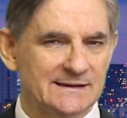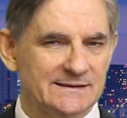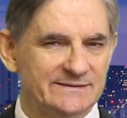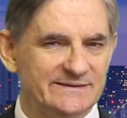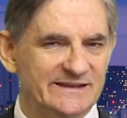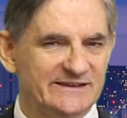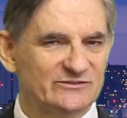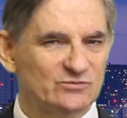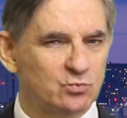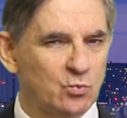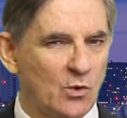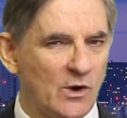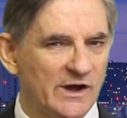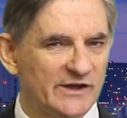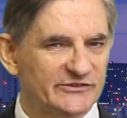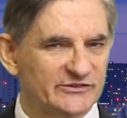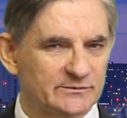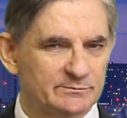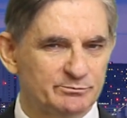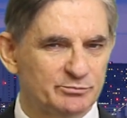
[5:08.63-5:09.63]
this
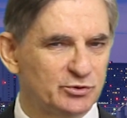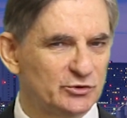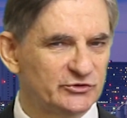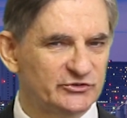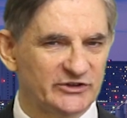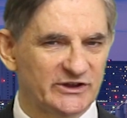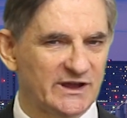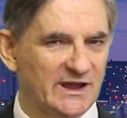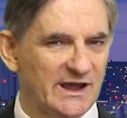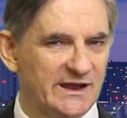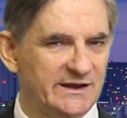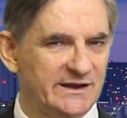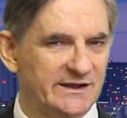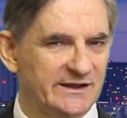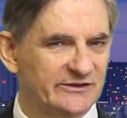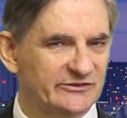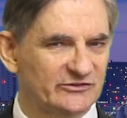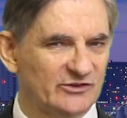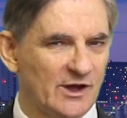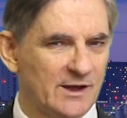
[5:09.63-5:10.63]
wasn't pushing any
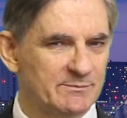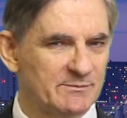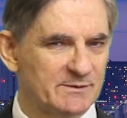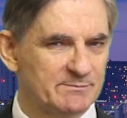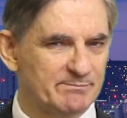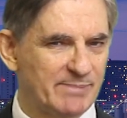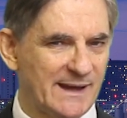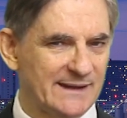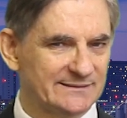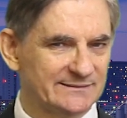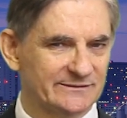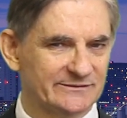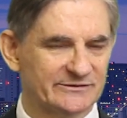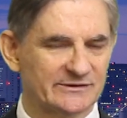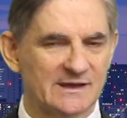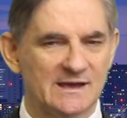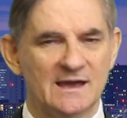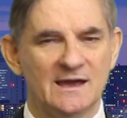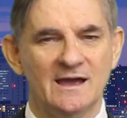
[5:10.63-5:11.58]
excitement buttons.